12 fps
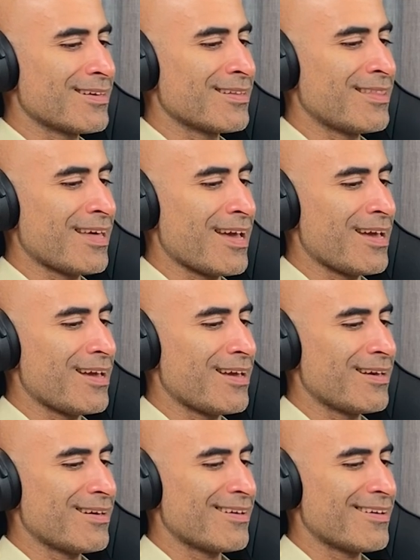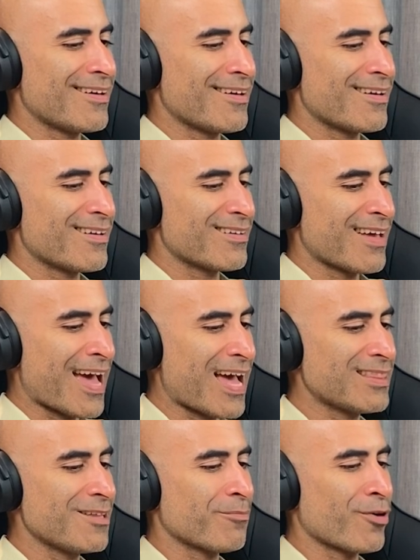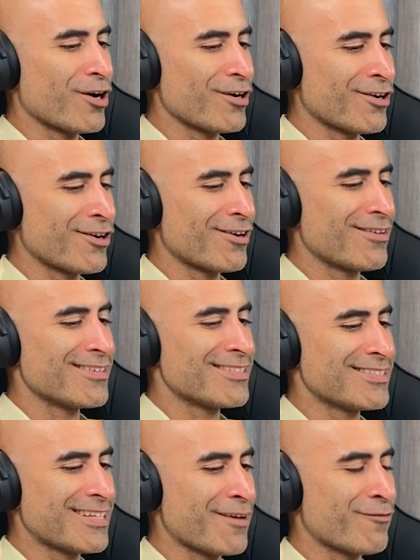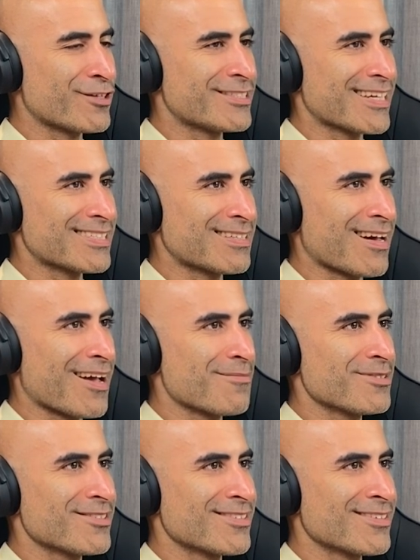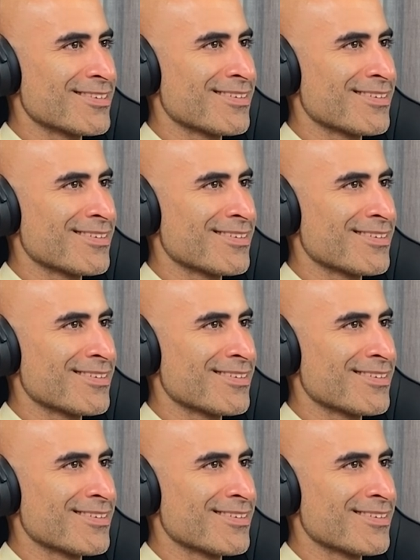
They had the partner stay for six times